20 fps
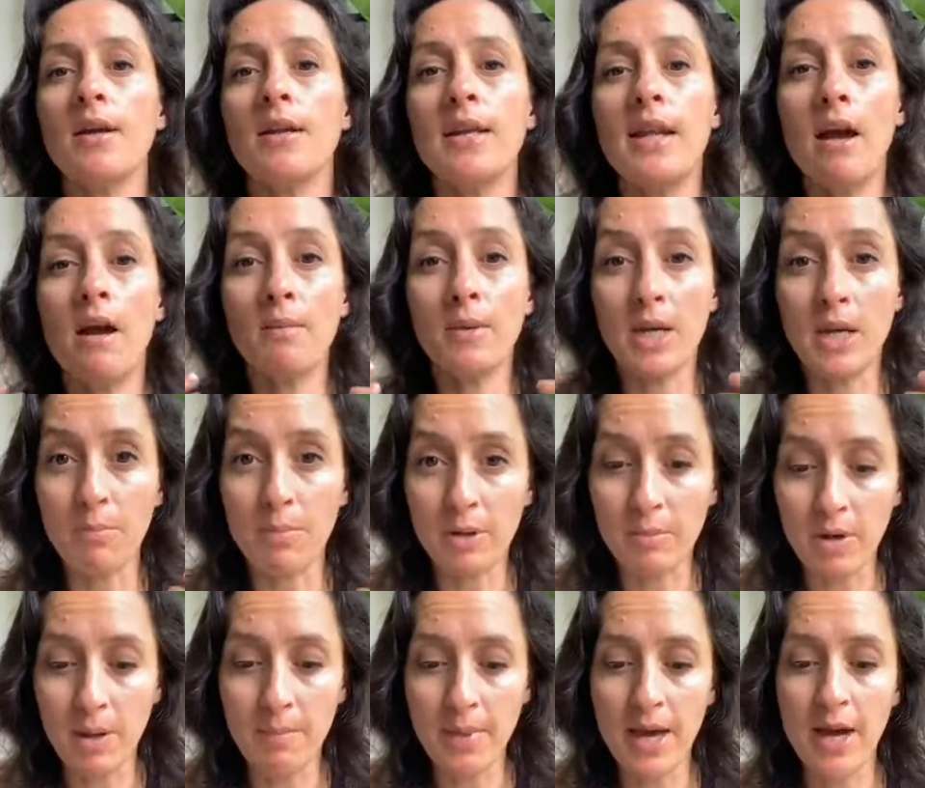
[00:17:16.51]
Now I'm going to
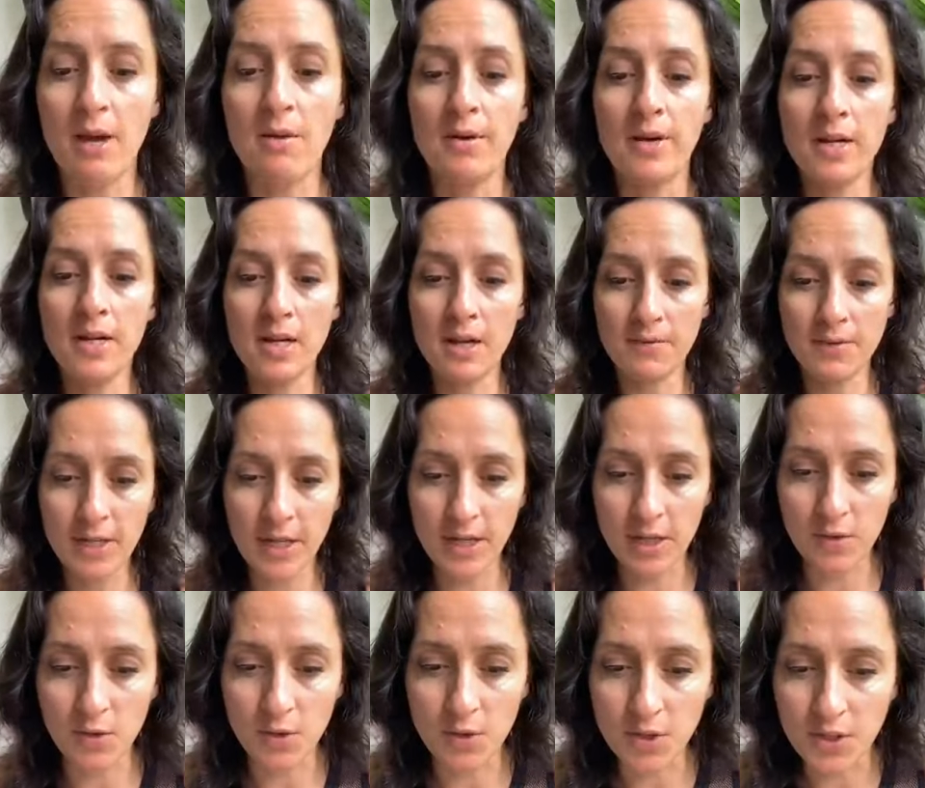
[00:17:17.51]
bring my power in. I've
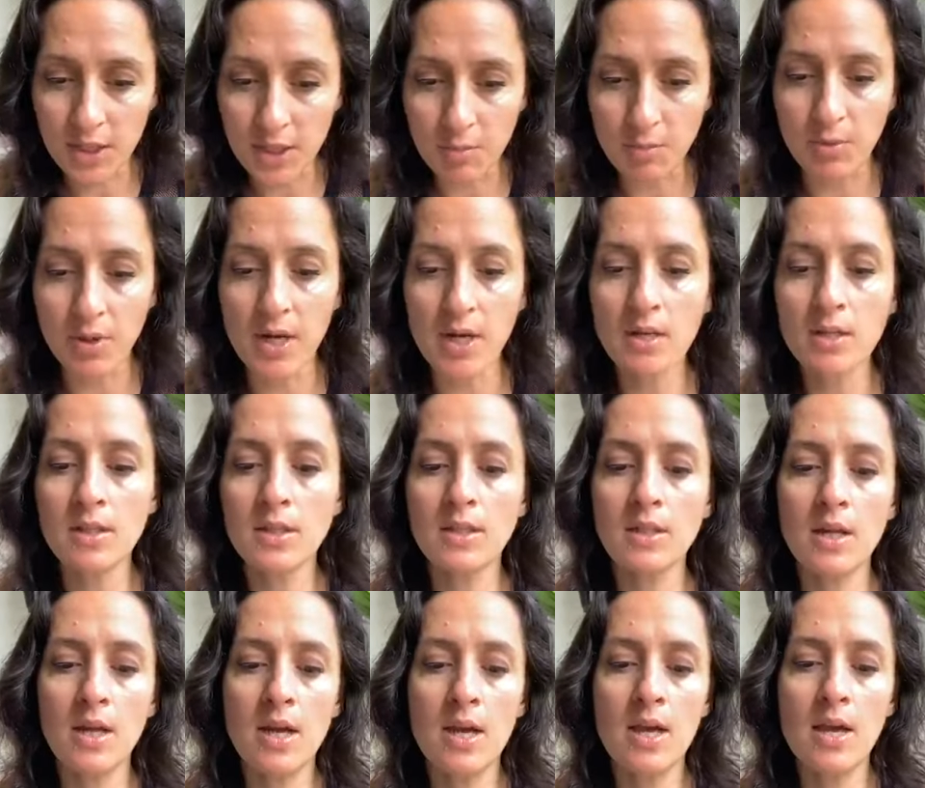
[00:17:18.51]
taken those deep
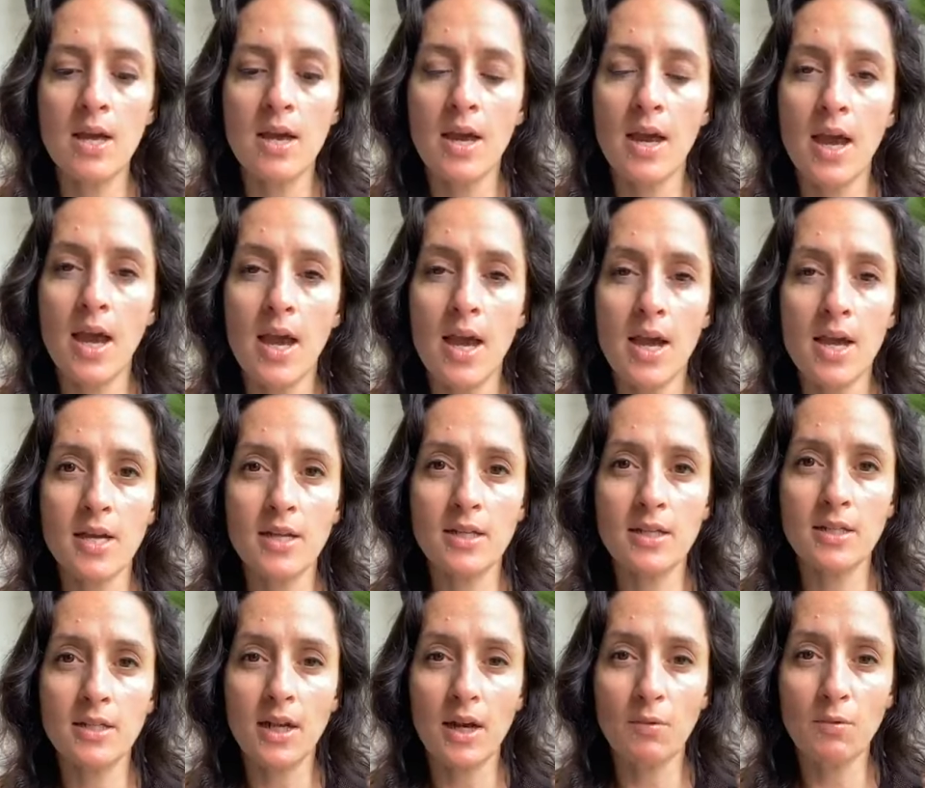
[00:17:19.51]
breaths,
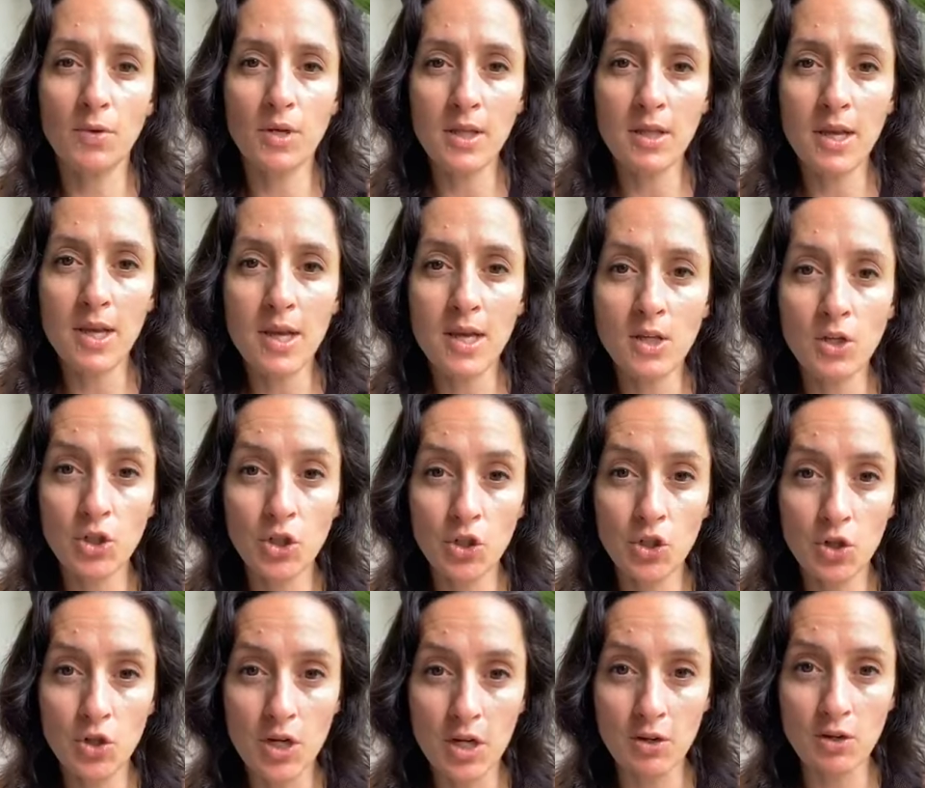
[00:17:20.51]
and I really
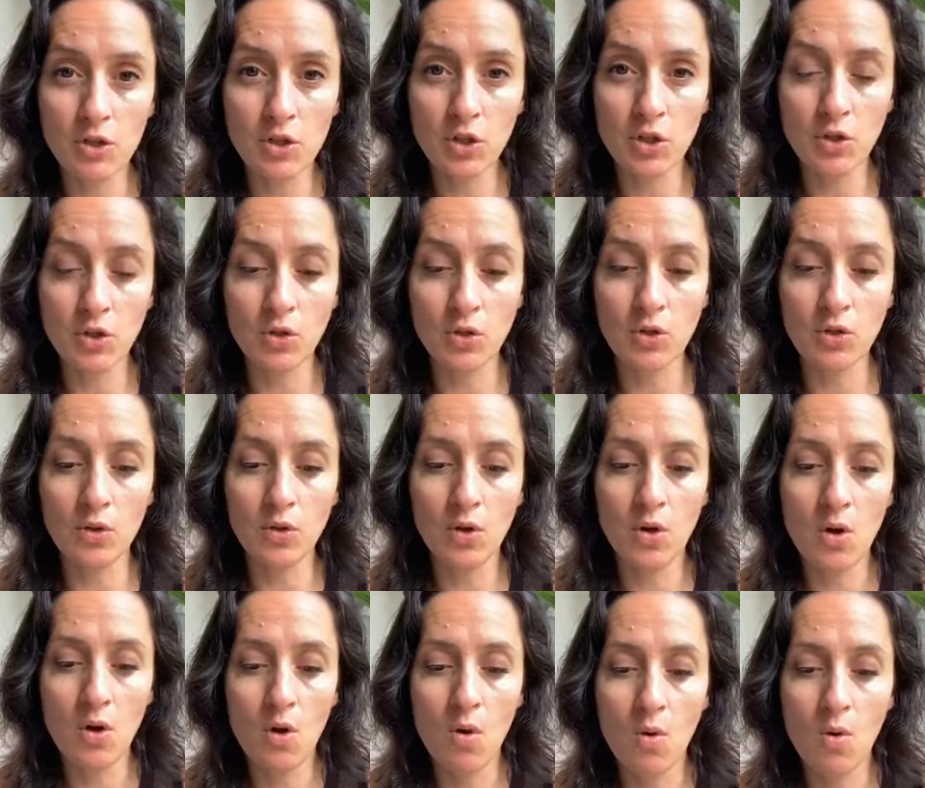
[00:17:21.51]
tune into